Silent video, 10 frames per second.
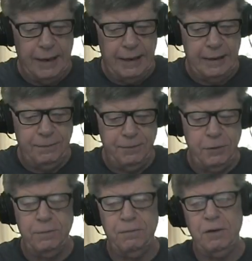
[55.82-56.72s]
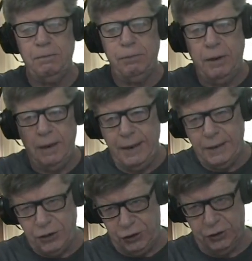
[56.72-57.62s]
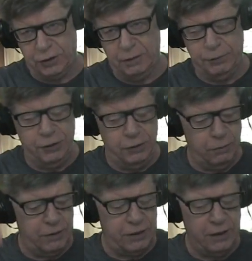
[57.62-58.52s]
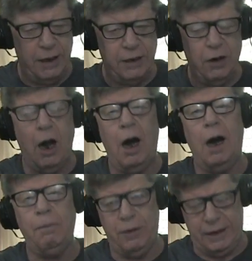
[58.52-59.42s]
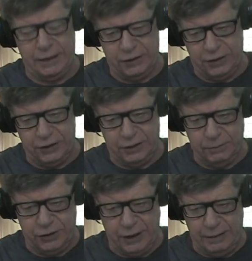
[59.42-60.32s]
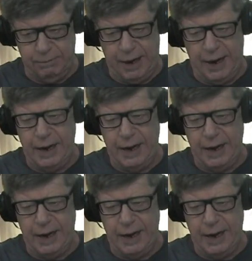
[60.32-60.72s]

if you've replaced your computer with another operating system, say Mac